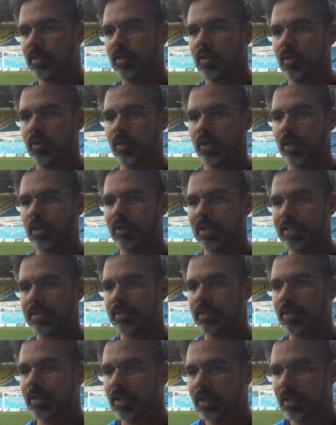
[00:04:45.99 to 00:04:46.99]
on the
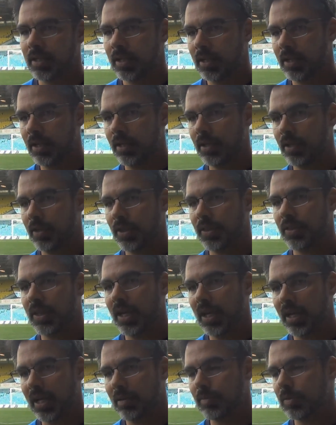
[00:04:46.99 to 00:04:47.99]
grass that
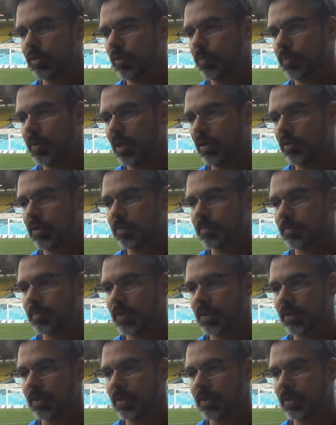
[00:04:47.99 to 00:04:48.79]
they are able to proud